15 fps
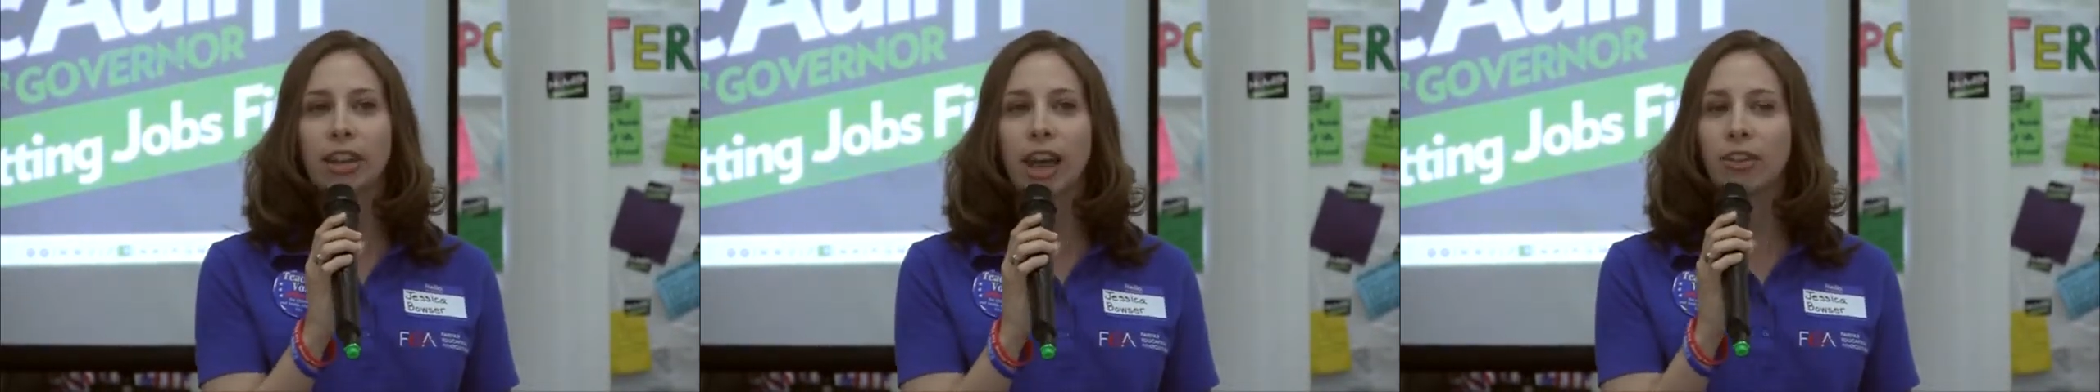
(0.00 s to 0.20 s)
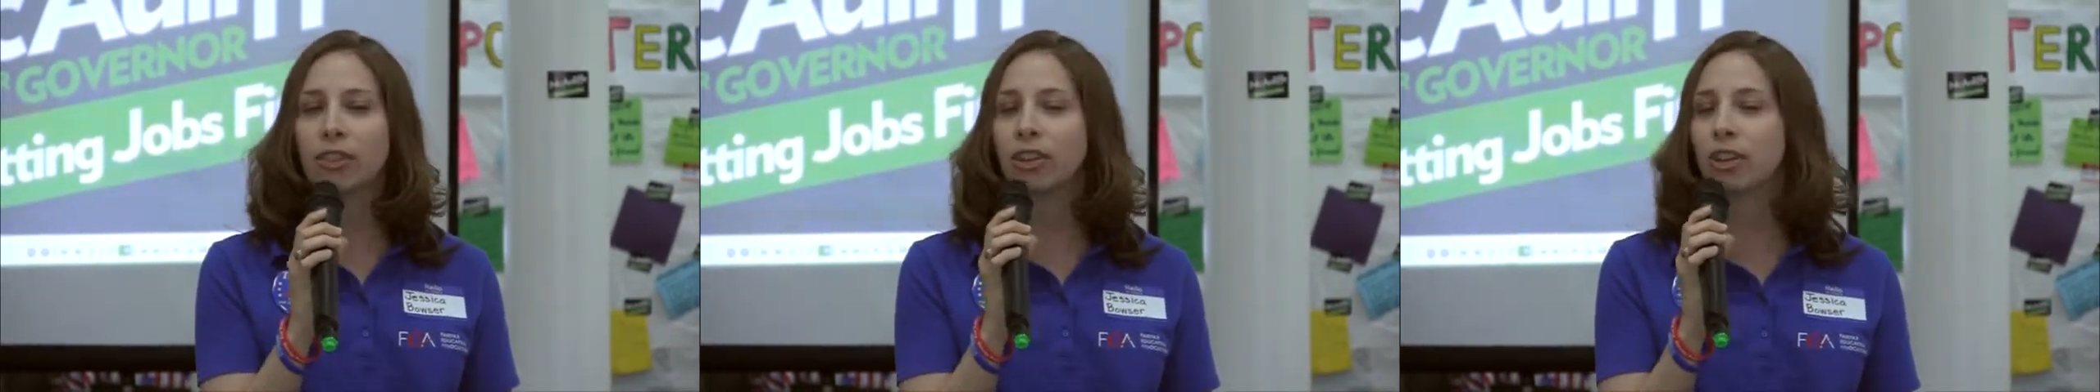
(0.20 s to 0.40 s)

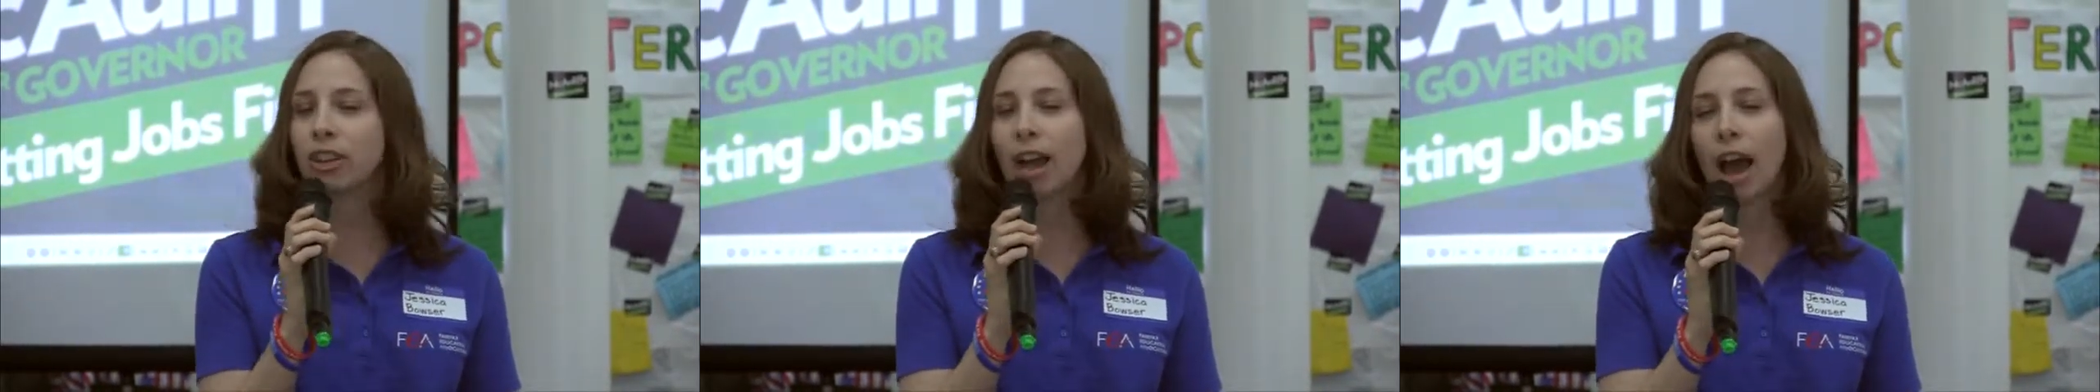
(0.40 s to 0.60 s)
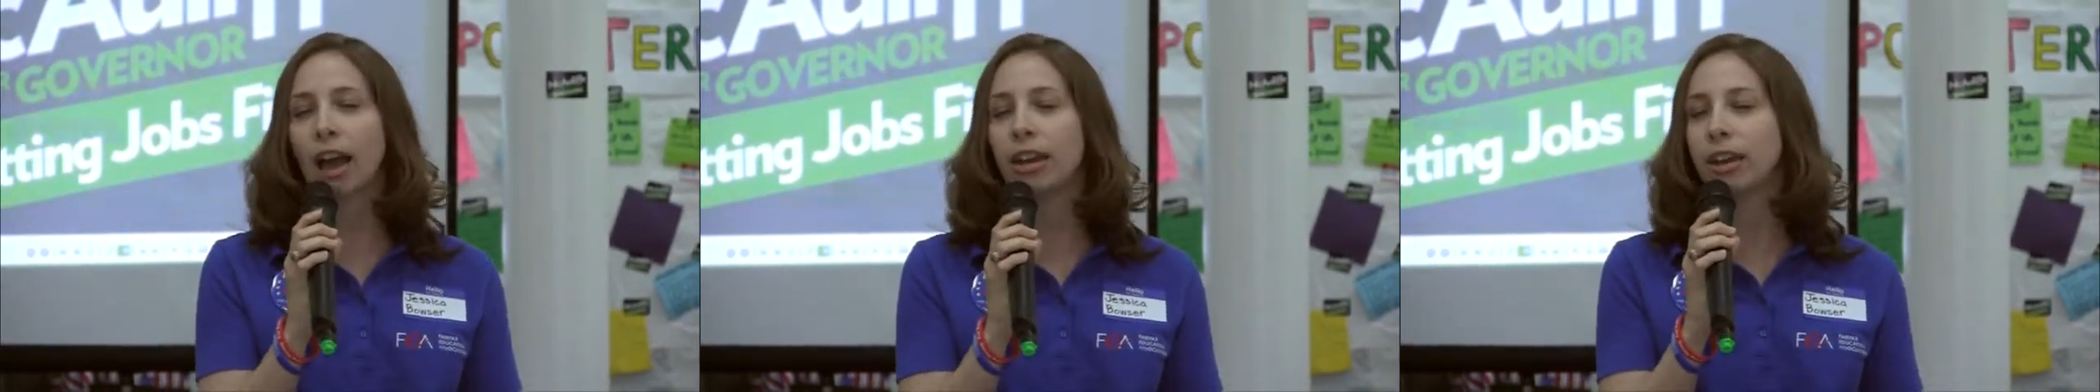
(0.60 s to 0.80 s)
Kevin did
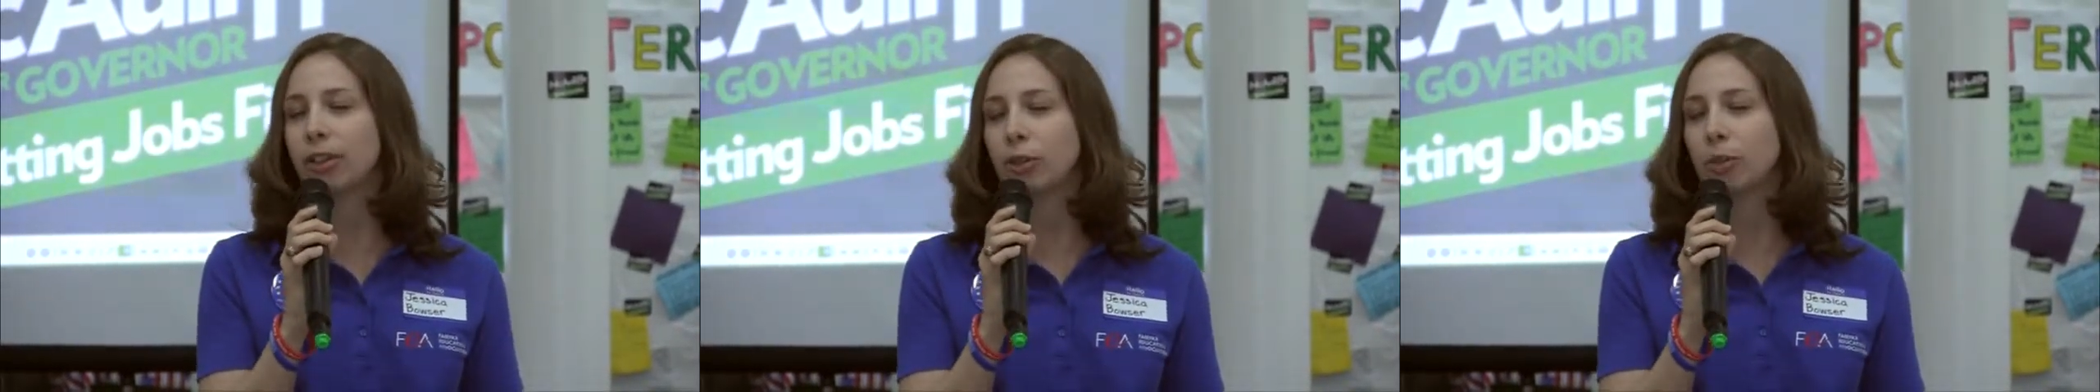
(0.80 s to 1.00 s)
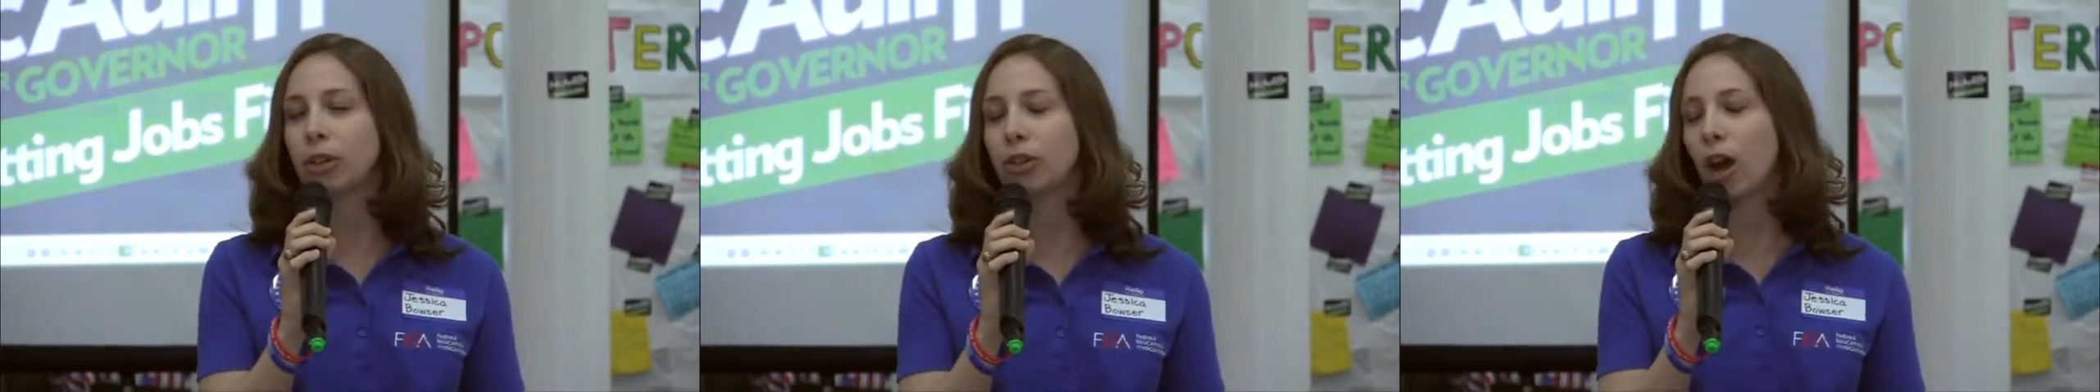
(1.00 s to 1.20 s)
not
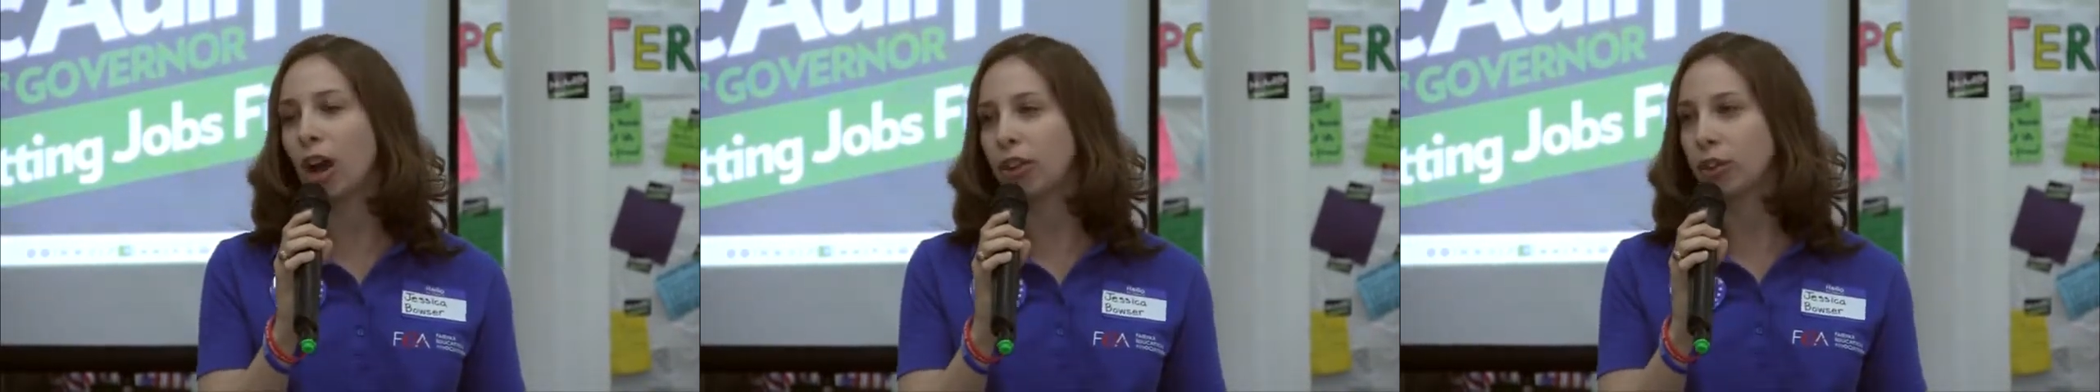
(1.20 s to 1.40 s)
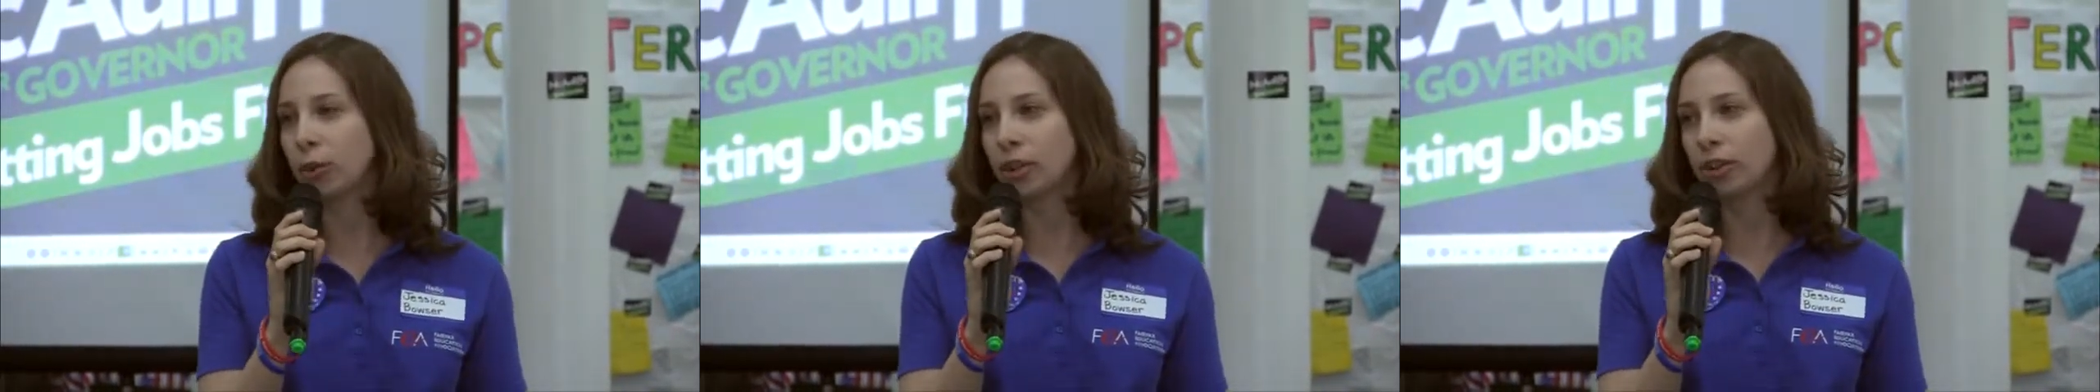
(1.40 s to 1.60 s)
need to be
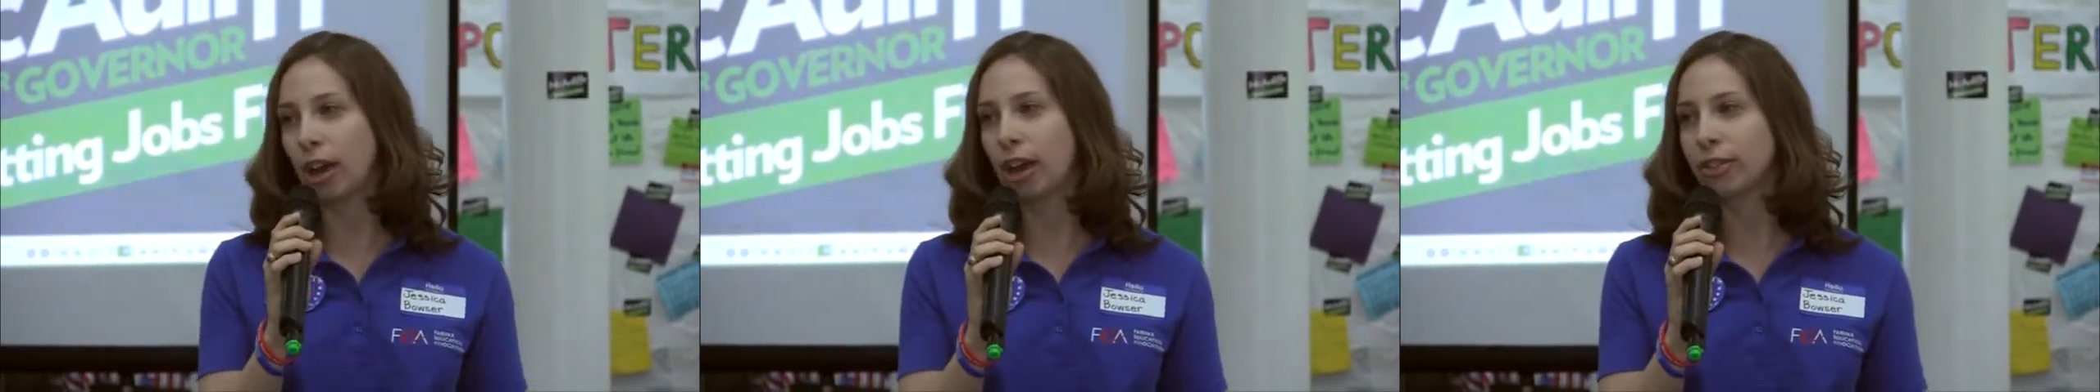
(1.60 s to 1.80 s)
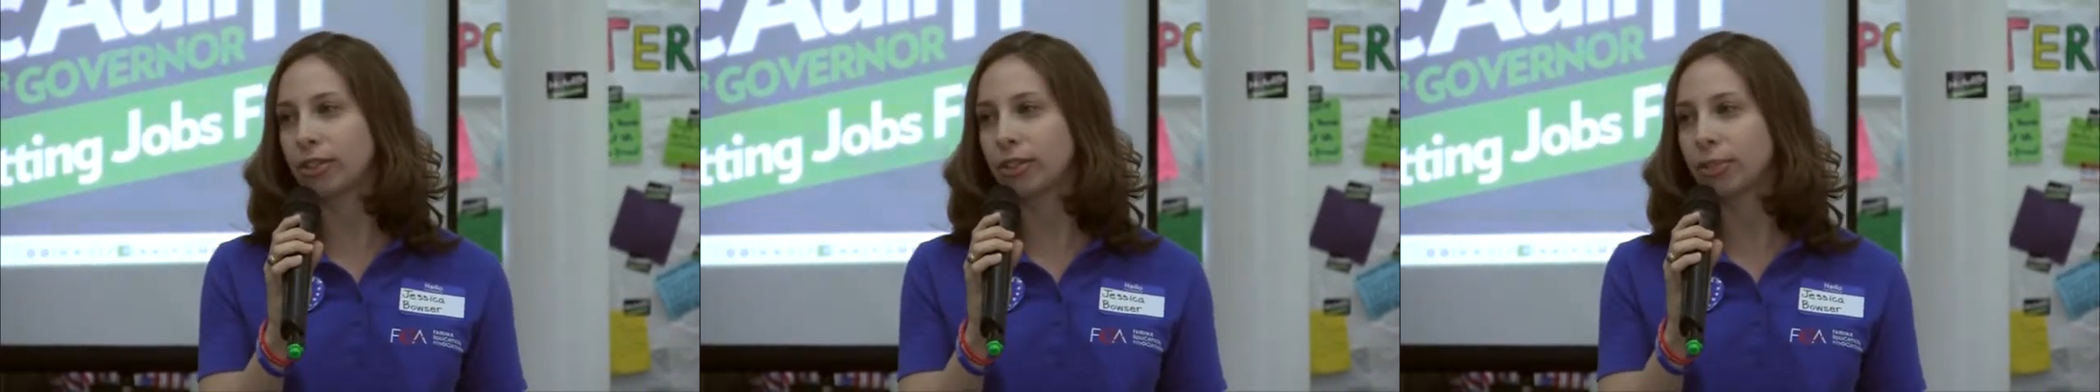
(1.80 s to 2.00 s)
taught to a
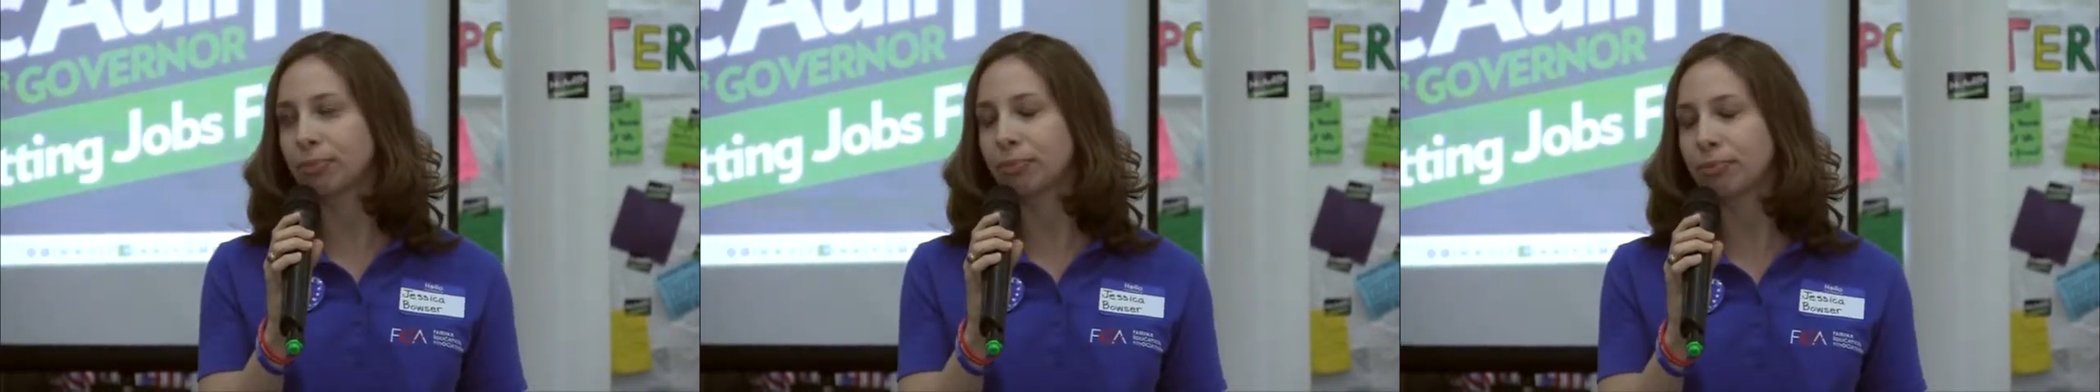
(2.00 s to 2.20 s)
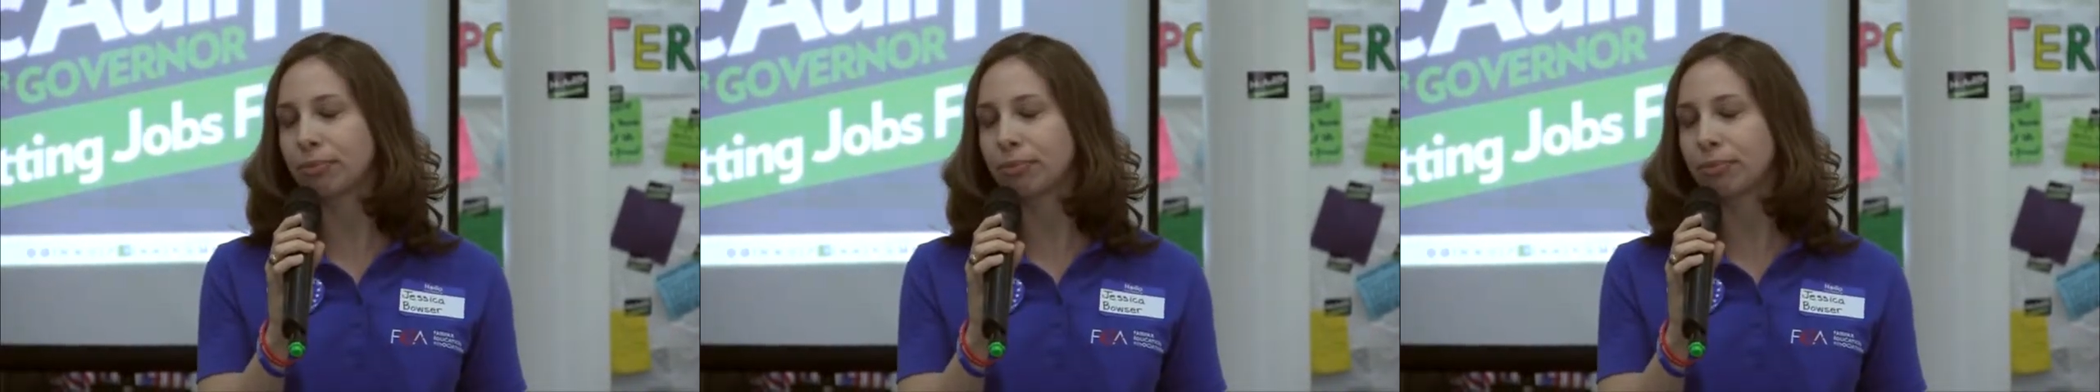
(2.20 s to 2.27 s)
test.